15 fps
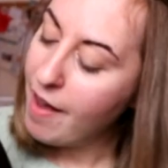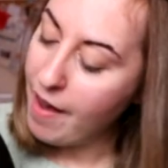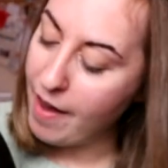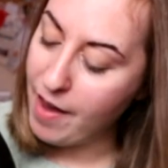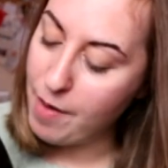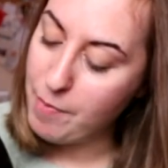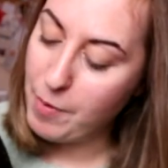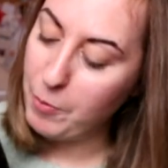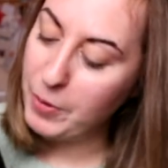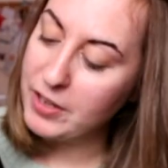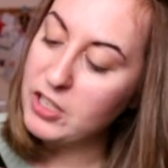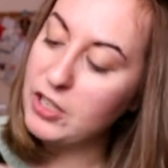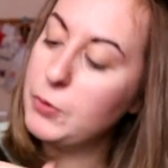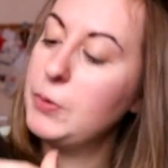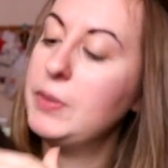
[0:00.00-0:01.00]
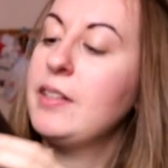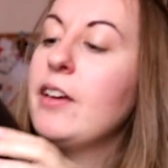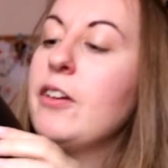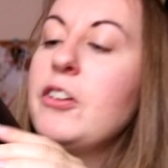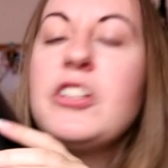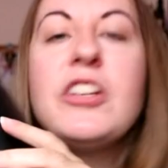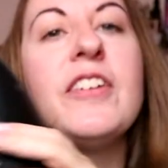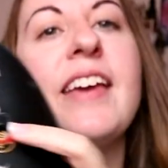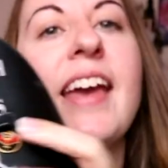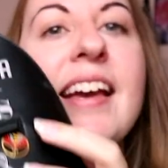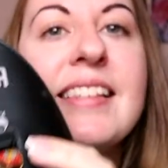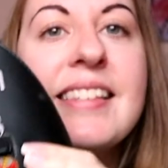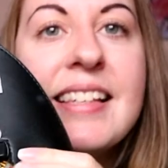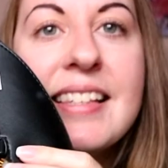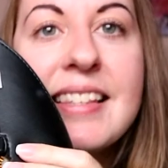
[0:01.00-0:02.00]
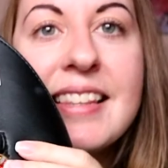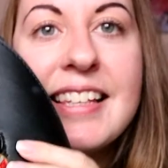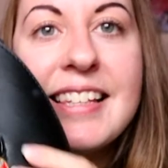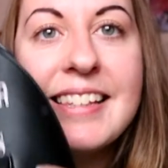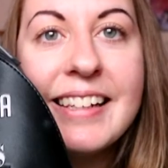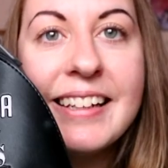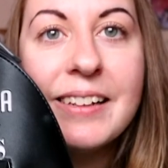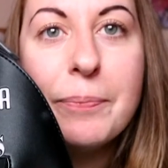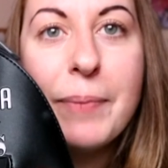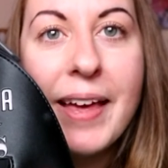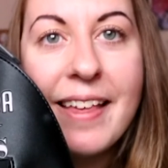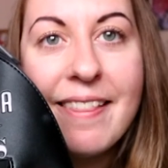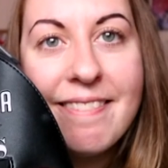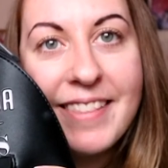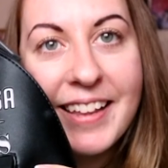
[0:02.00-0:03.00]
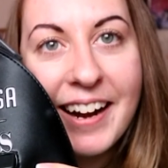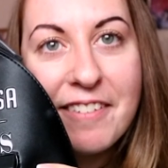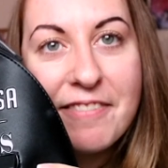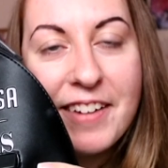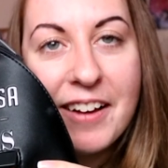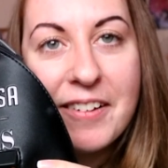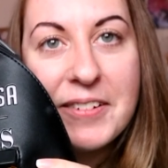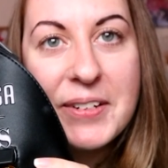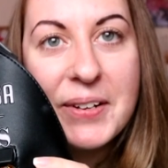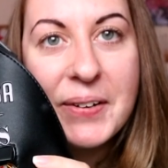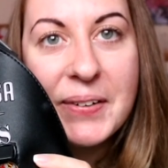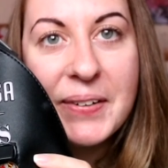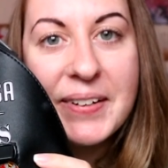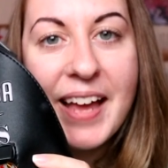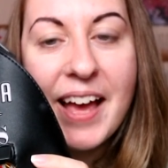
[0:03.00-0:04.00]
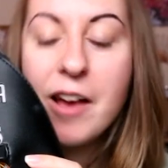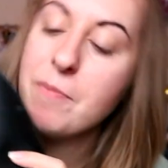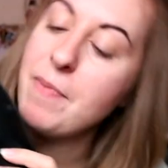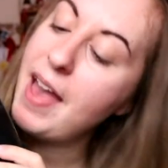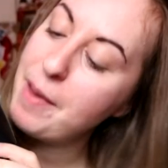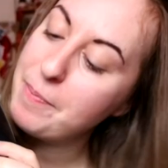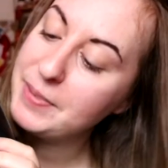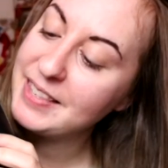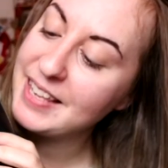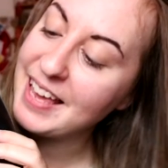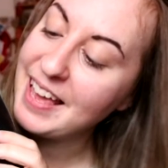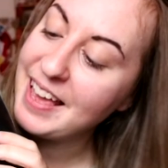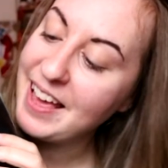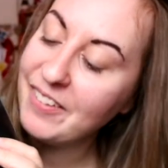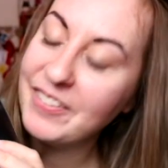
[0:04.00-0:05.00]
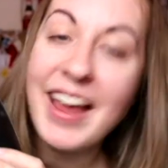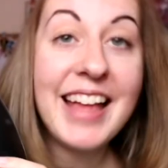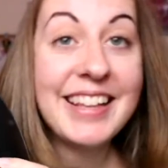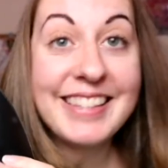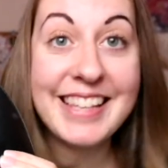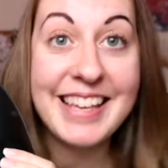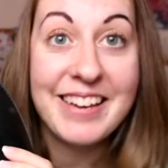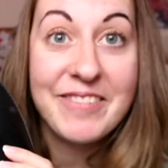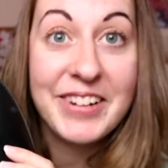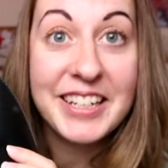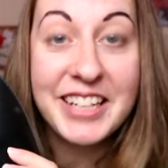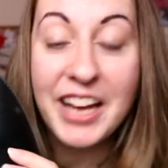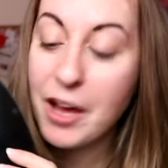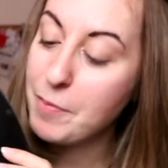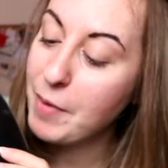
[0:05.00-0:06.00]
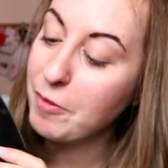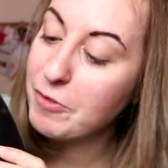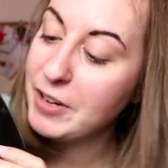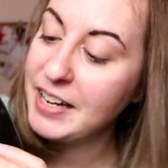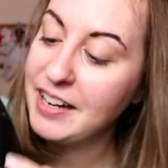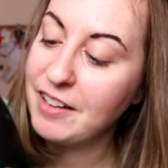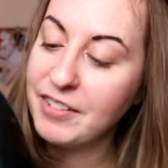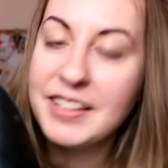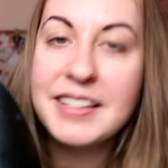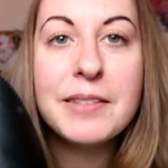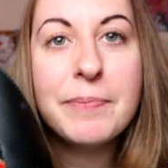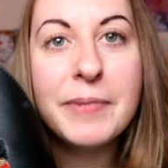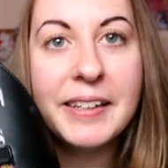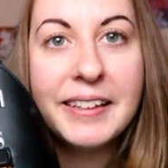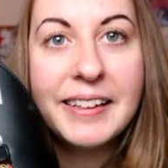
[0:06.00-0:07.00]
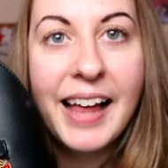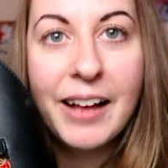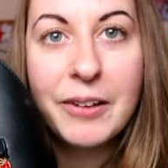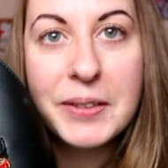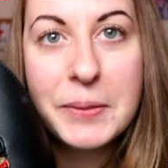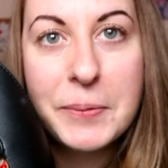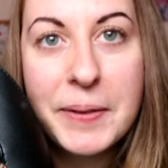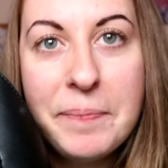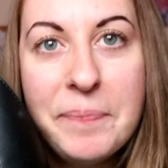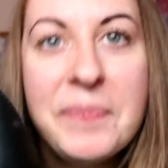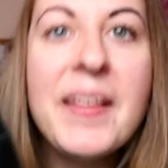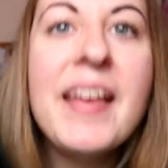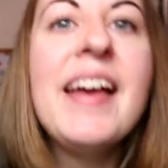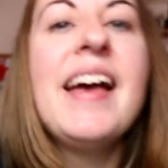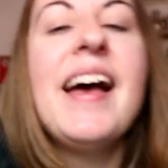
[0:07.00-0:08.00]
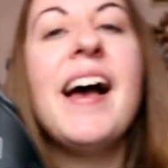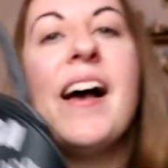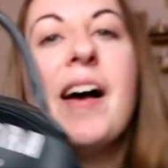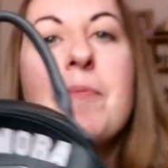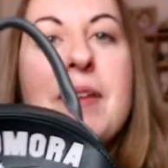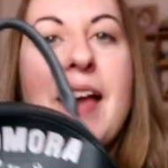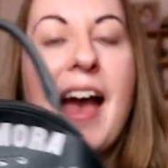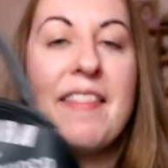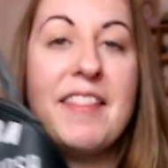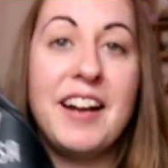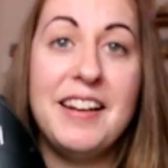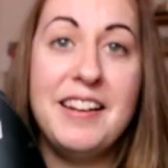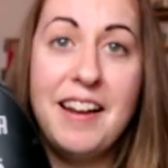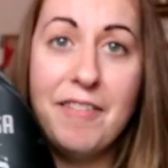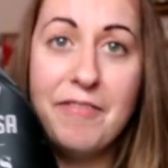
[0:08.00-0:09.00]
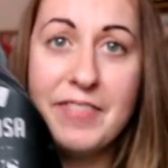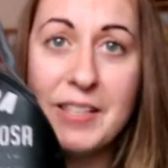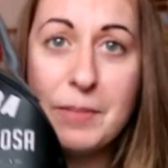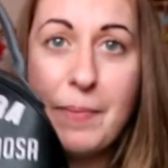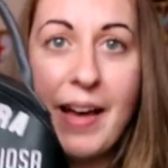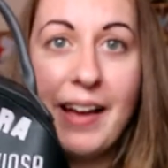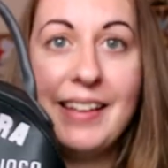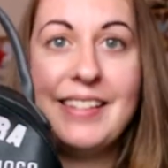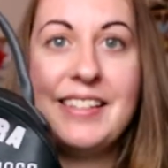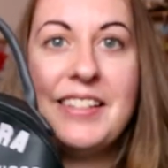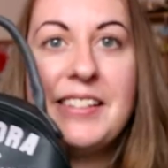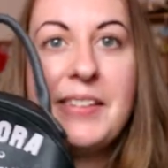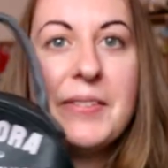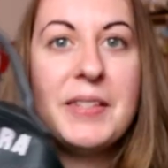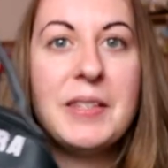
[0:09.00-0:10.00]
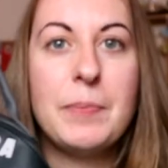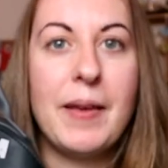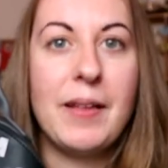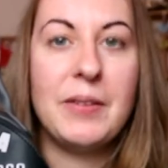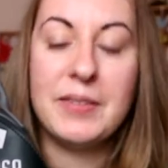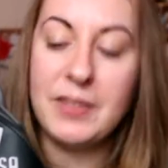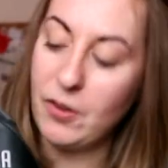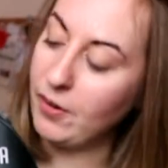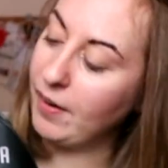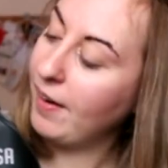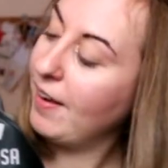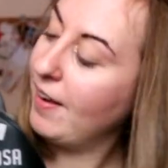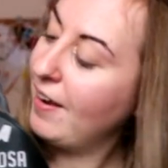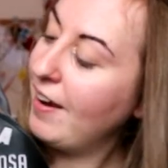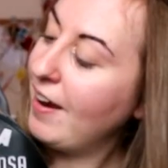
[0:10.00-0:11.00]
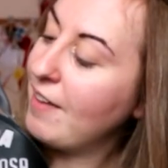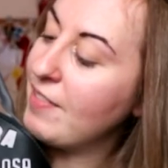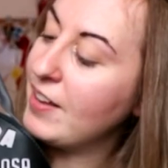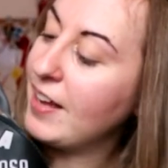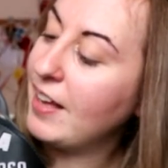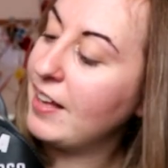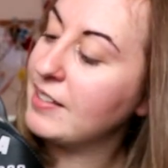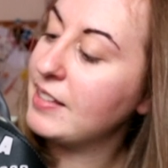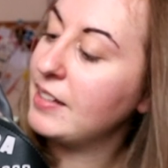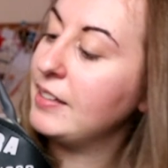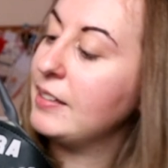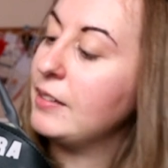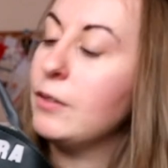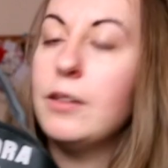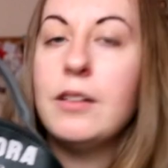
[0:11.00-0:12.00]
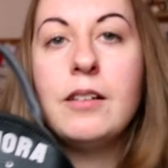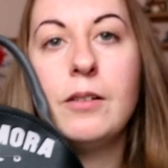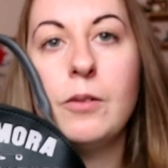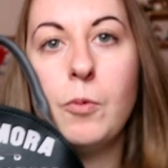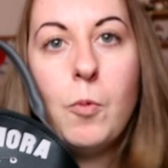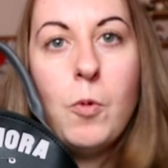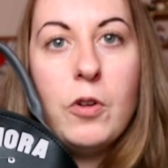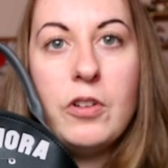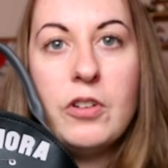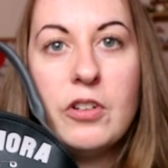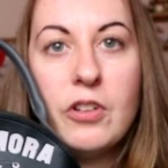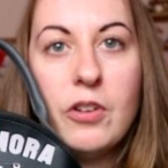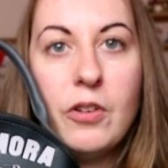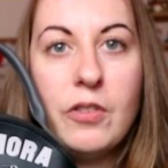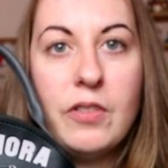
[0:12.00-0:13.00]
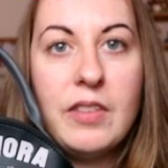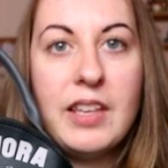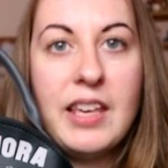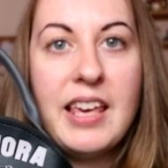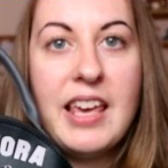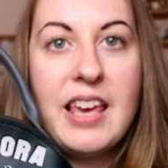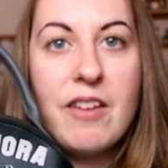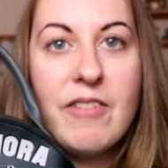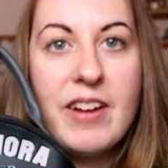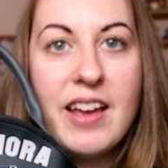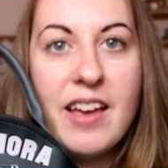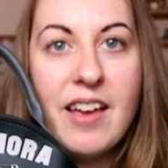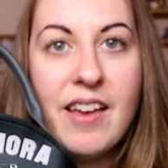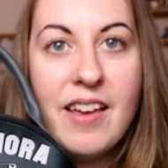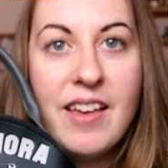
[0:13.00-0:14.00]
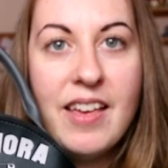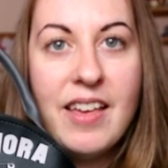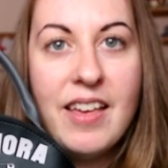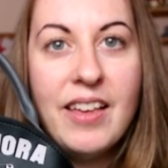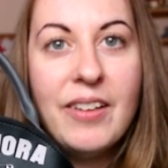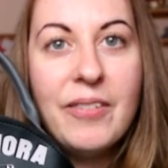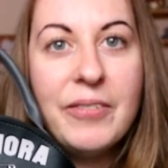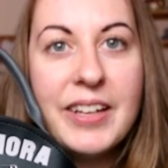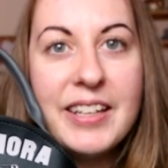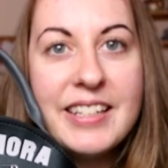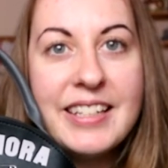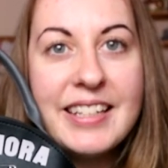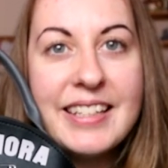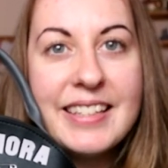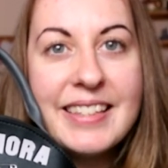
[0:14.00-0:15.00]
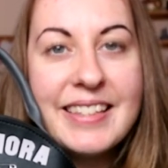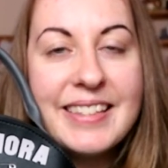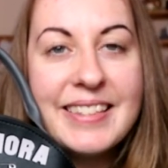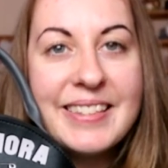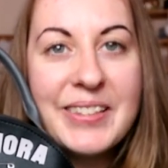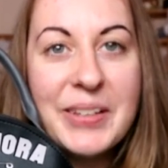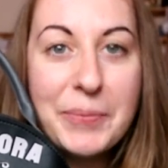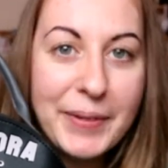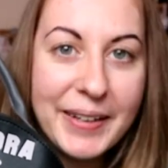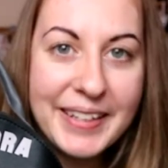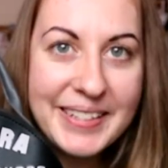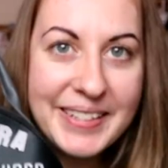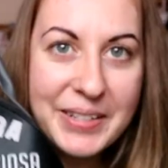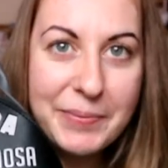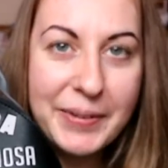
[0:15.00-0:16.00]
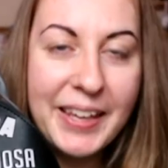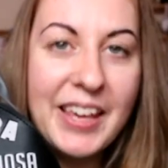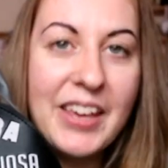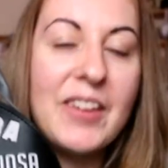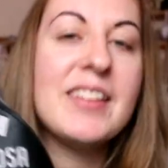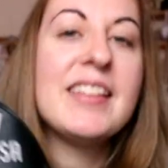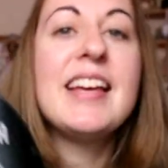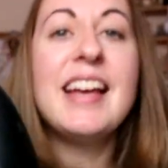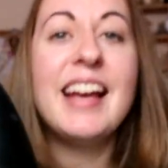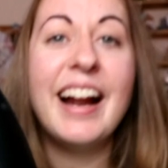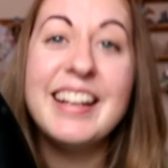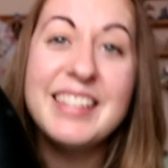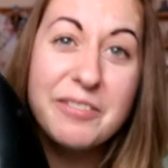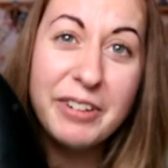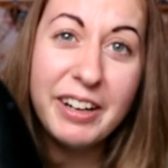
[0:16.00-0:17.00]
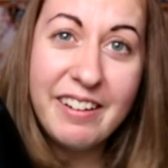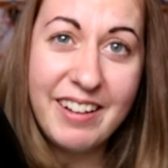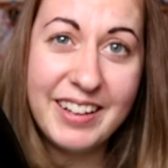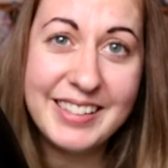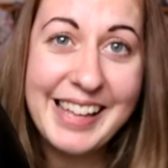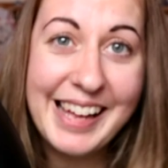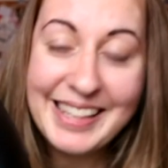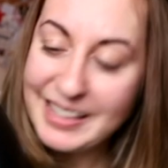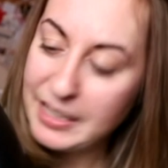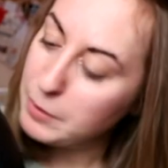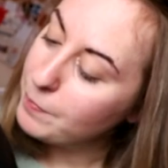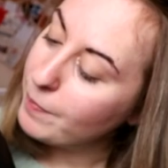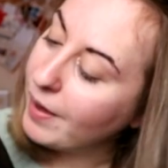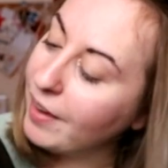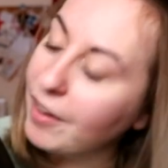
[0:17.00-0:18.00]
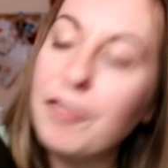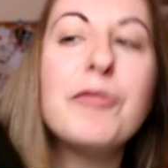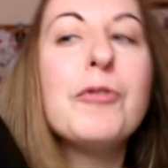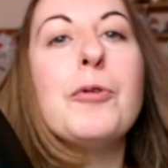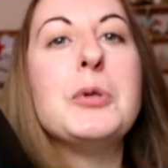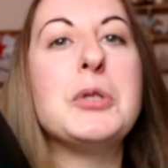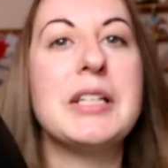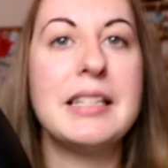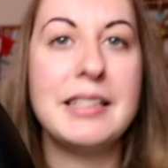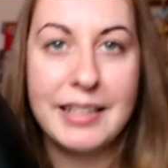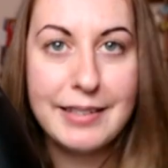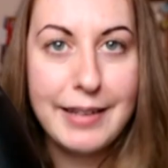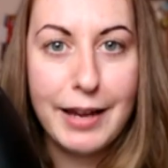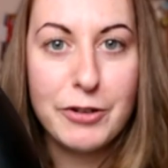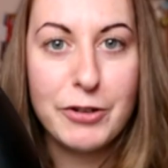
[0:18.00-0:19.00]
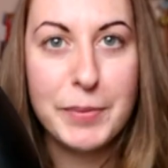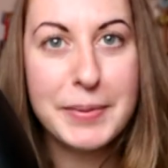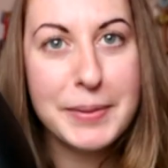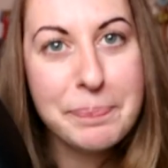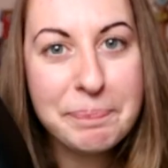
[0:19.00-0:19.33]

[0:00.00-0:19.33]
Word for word: um, which also showcases this little pin that I found on um, Etsy, on Etsy, which um, I really love because it's my little house one. Um, but yeah, and then I love this bag because it's just got spells on, and then it has a little wand on the key ring, which is super duper cute, and it's a really nice size, this bag, for just day trips.